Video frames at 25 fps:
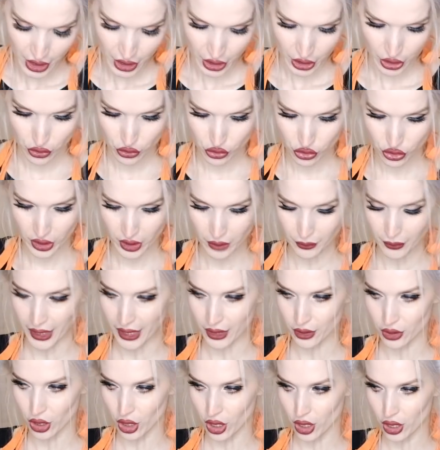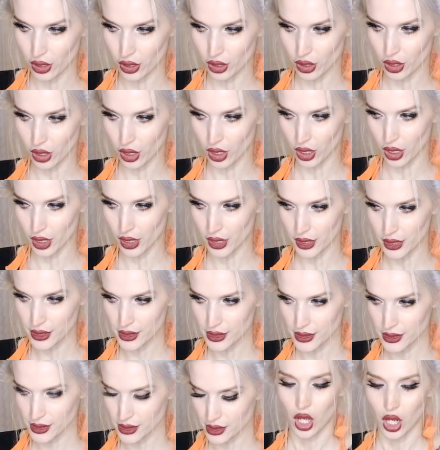Usually my long
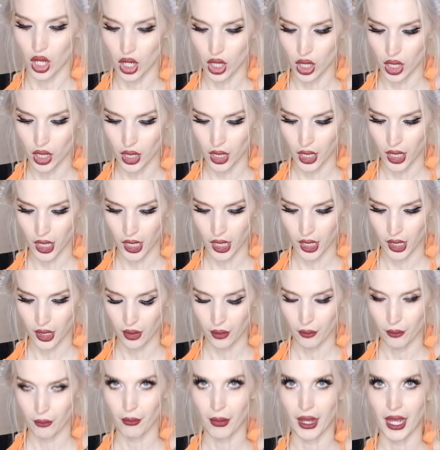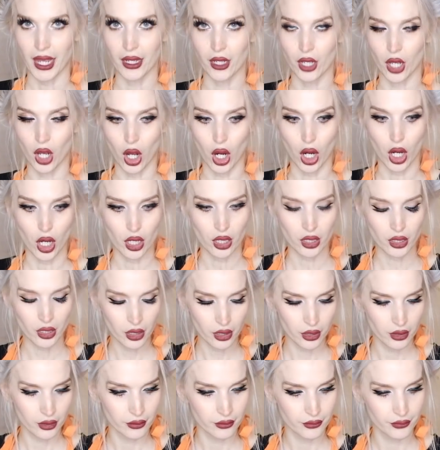claws are my guard
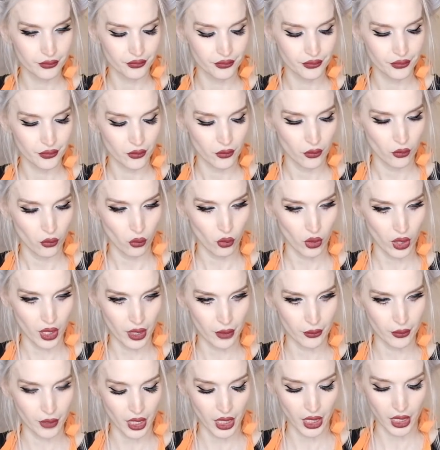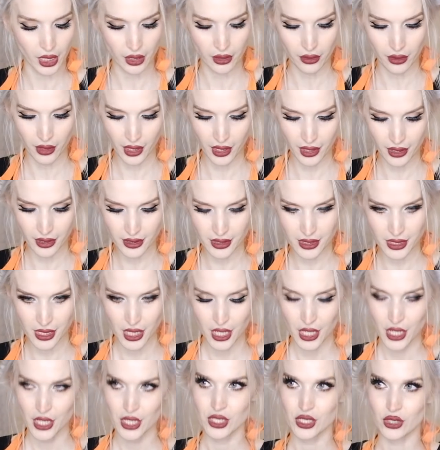while I'm cutting things,
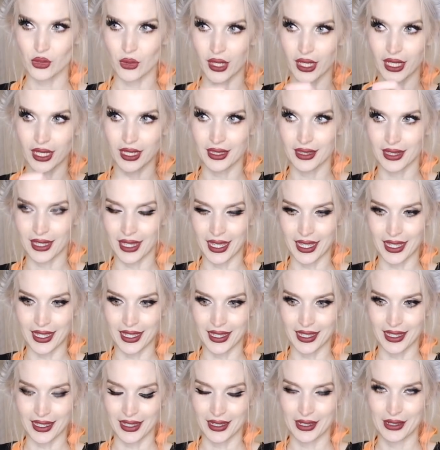so I can like,